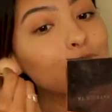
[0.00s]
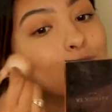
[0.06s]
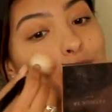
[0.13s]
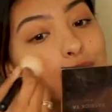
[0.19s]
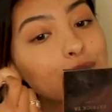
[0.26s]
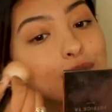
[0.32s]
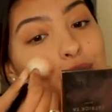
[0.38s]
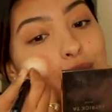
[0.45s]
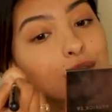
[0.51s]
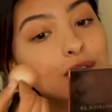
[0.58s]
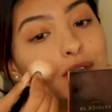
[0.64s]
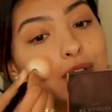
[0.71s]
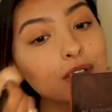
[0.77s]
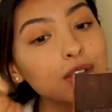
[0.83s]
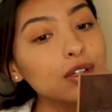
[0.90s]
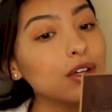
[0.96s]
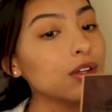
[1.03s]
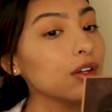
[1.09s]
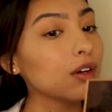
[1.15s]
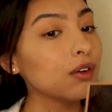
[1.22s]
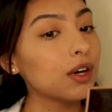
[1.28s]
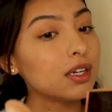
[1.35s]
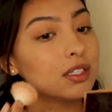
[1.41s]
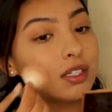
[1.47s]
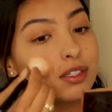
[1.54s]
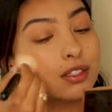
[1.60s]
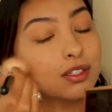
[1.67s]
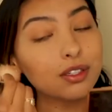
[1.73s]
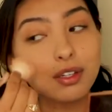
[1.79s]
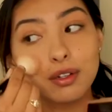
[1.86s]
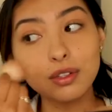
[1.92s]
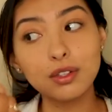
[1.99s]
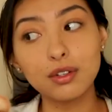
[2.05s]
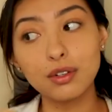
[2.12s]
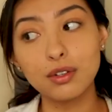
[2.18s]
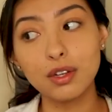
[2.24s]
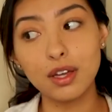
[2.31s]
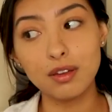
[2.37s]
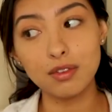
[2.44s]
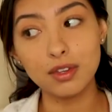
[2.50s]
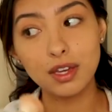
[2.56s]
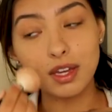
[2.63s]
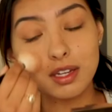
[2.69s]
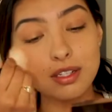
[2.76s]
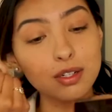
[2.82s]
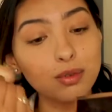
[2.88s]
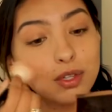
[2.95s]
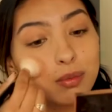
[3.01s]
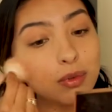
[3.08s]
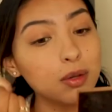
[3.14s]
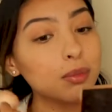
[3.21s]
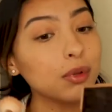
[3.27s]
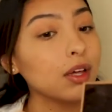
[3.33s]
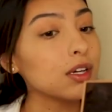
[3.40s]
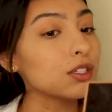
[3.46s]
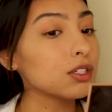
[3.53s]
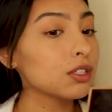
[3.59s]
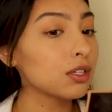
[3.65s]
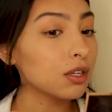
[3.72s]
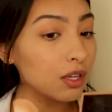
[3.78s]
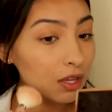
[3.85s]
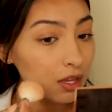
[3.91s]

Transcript: which you'll know I tend to go a little heavy-handed with my blush.